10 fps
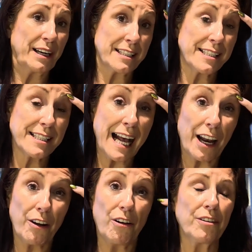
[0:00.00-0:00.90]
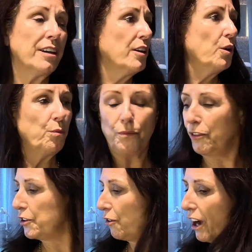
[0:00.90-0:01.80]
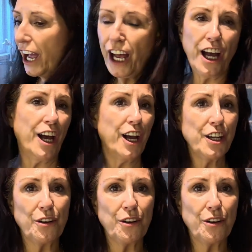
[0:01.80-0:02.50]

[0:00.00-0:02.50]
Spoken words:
and a salon for your hair,